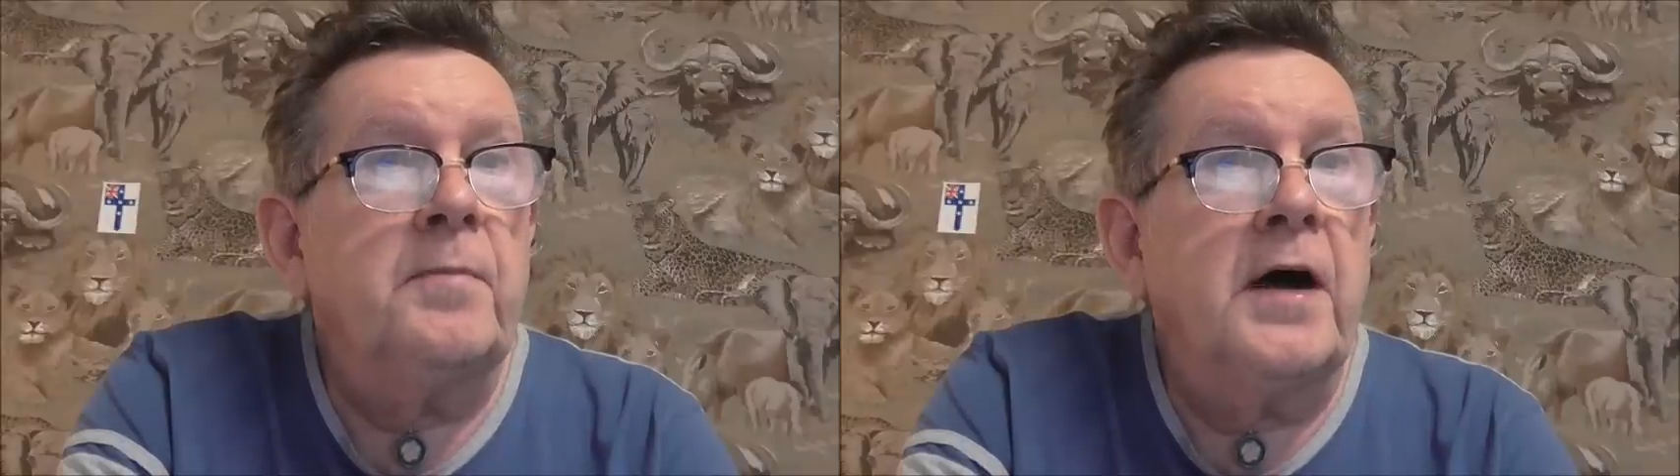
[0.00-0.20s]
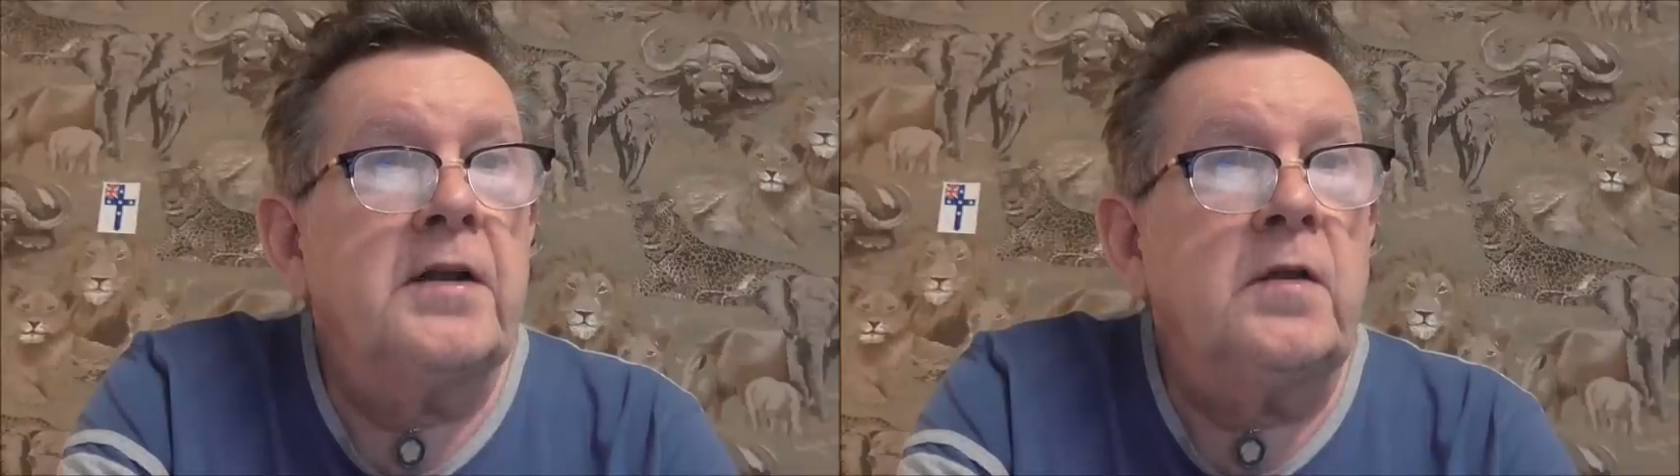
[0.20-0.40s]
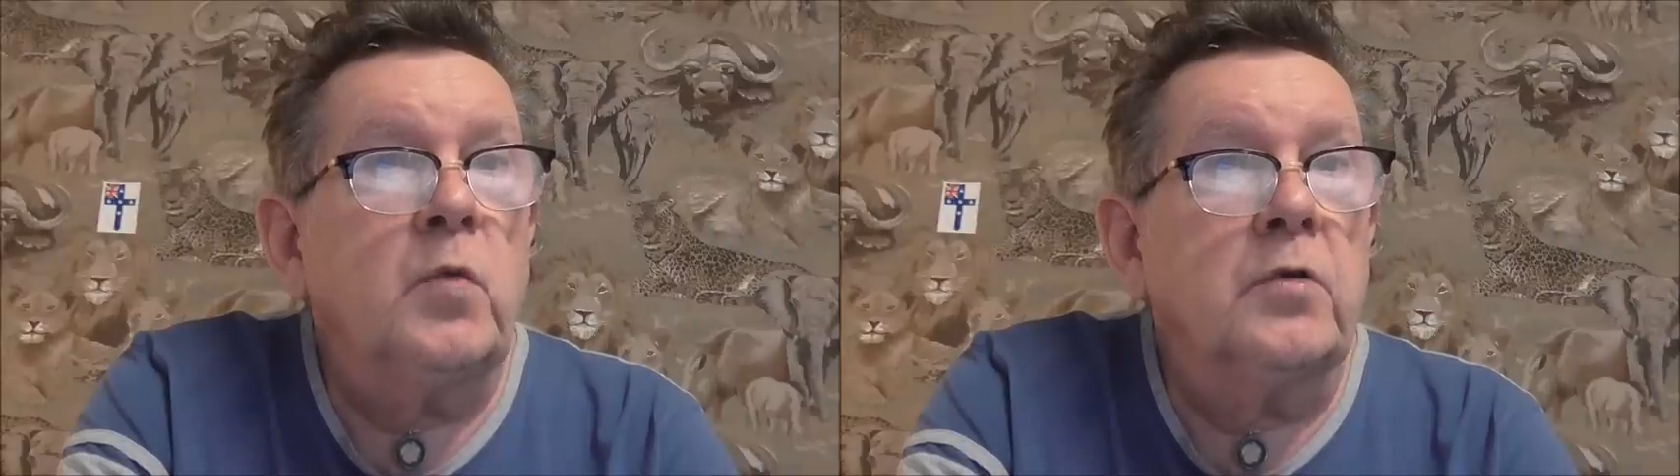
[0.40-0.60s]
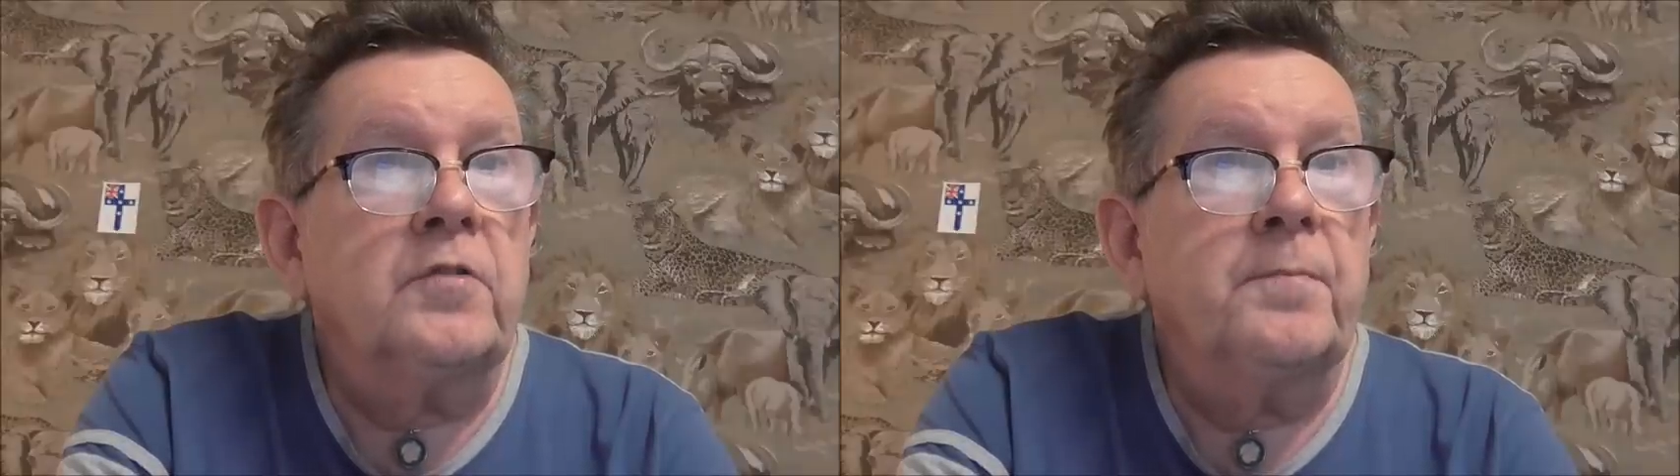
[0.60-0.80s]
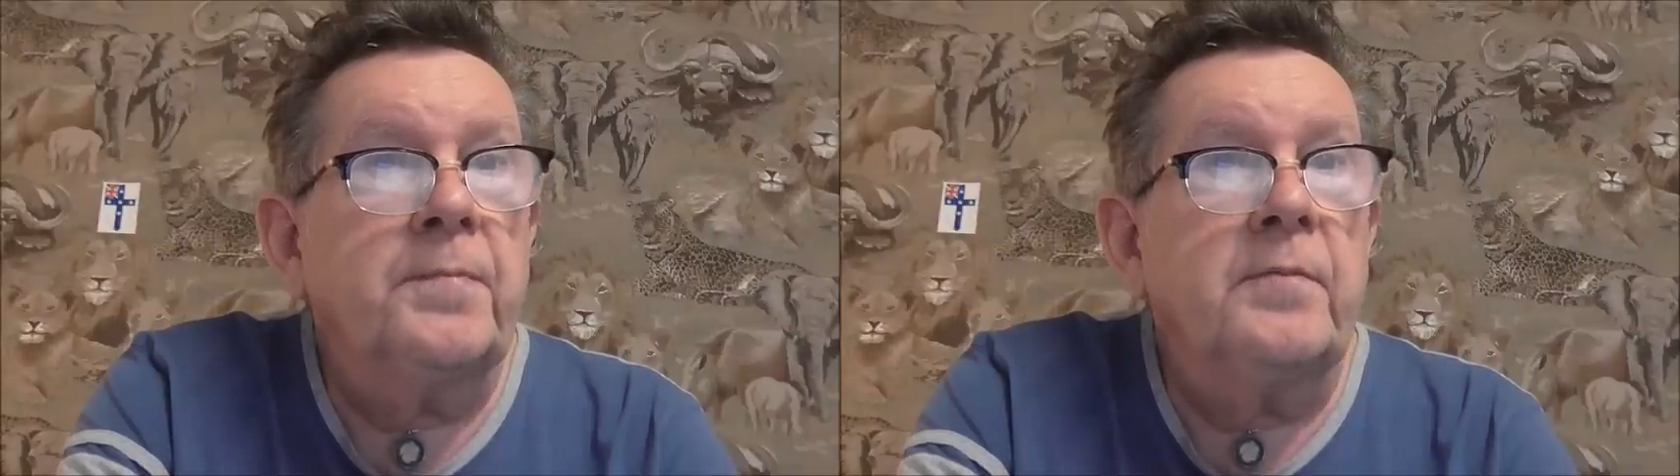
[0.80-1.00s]
mining
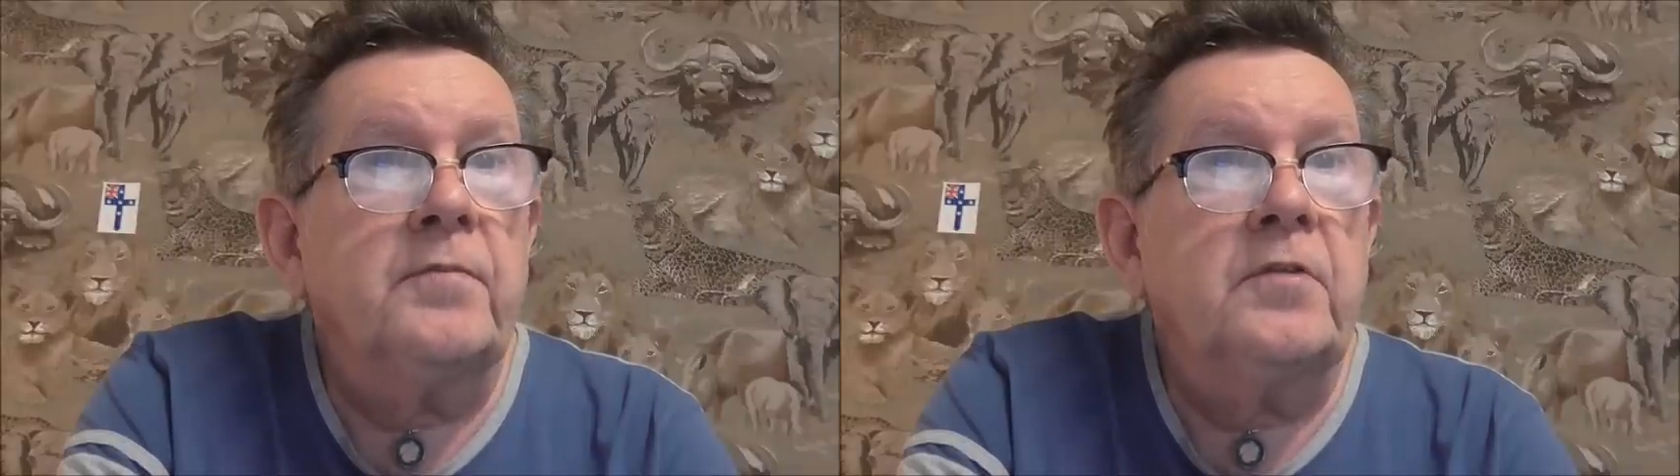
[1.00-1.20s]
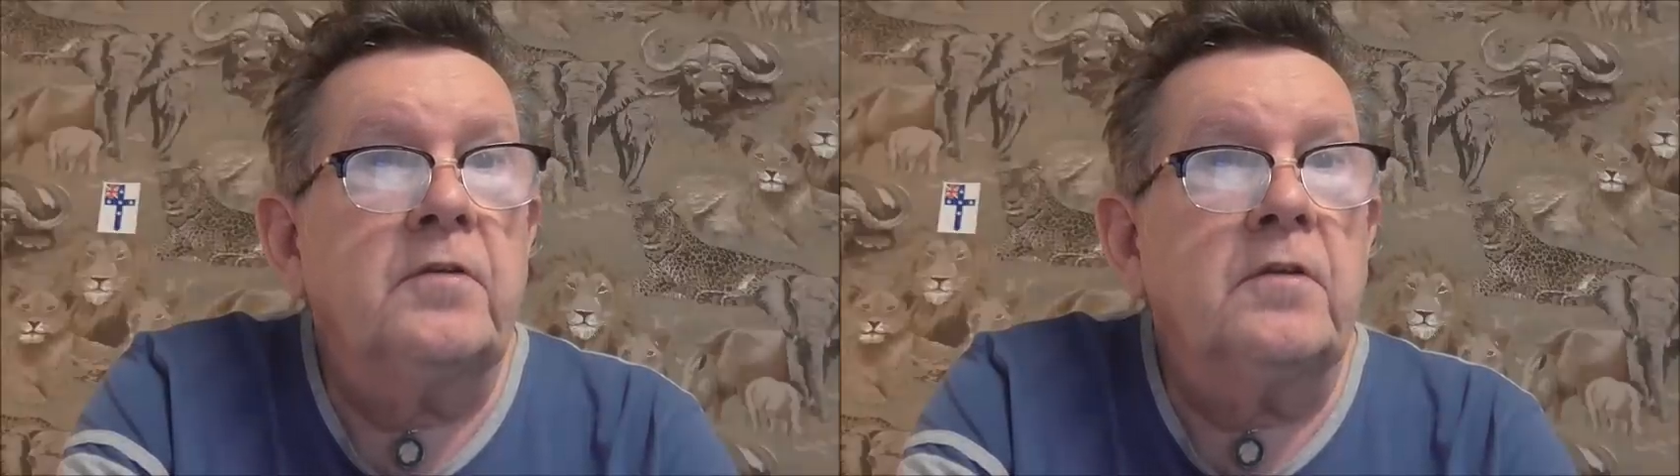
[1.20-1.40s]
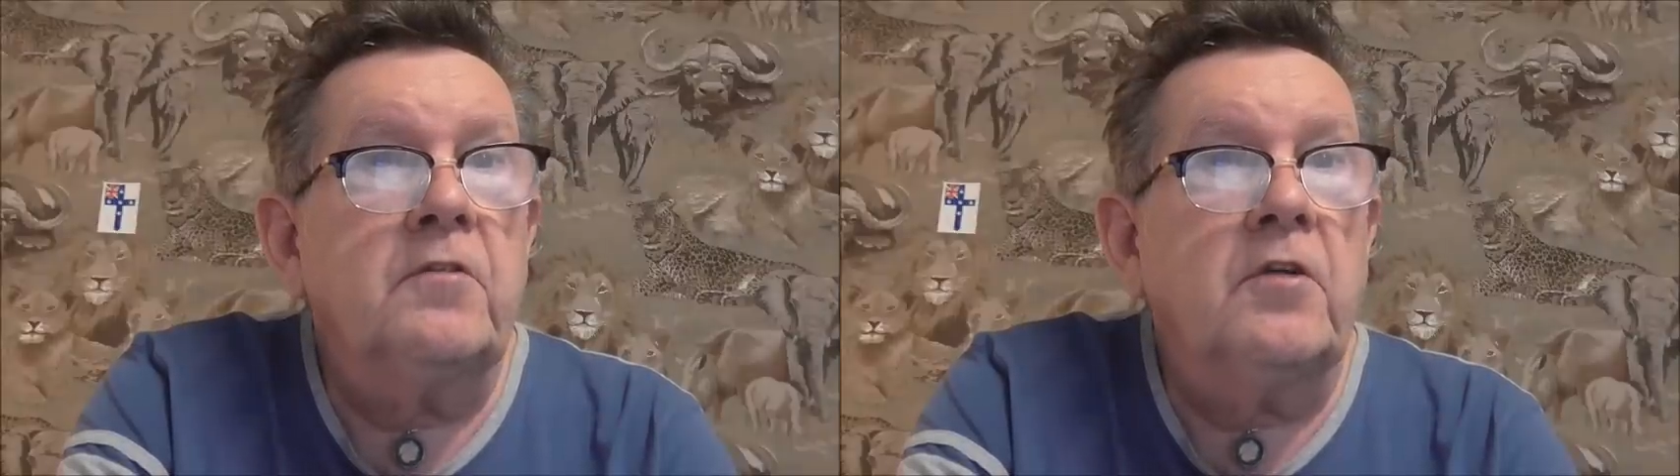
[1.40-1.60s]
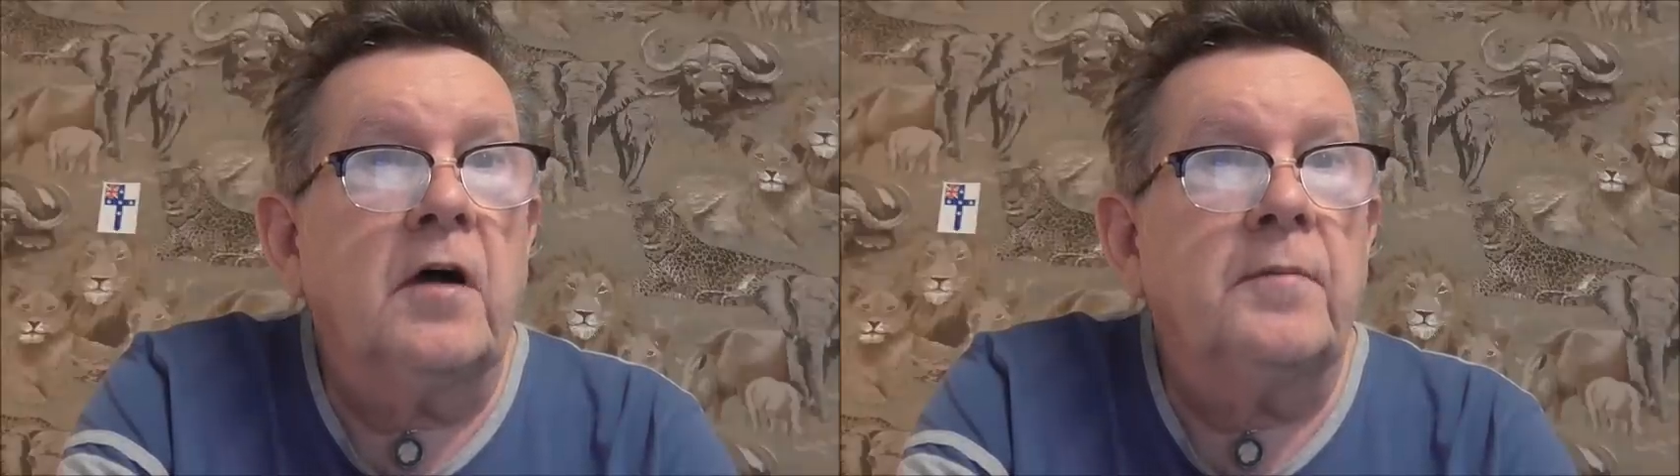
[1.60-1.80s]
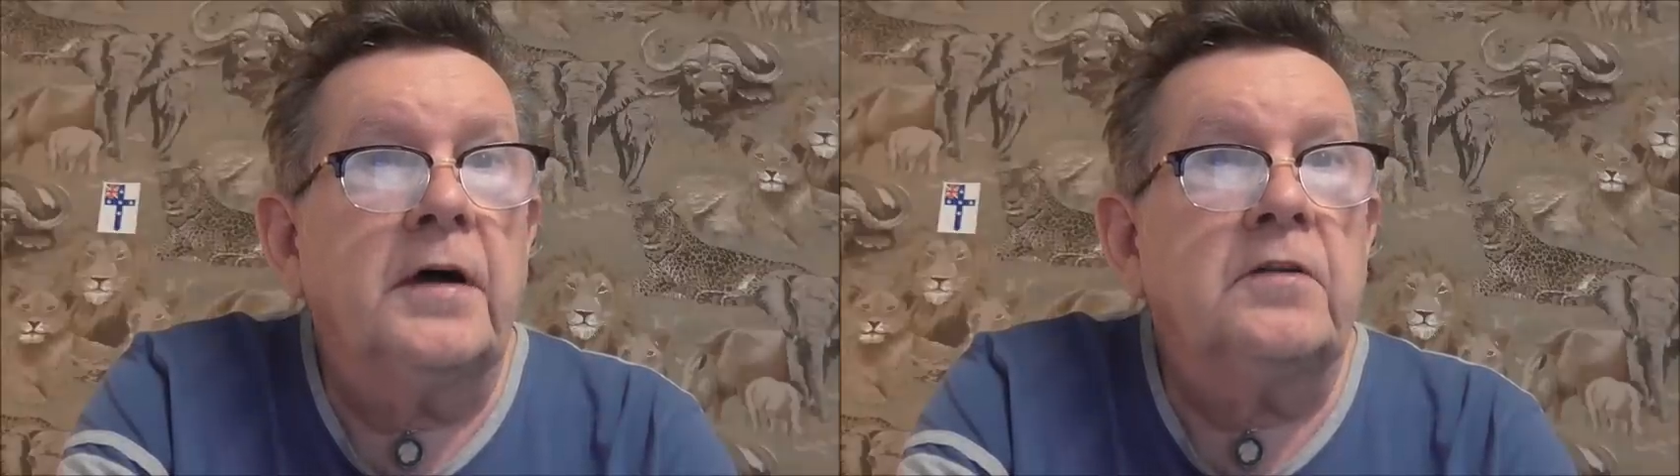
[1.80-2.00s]
water pump to do the job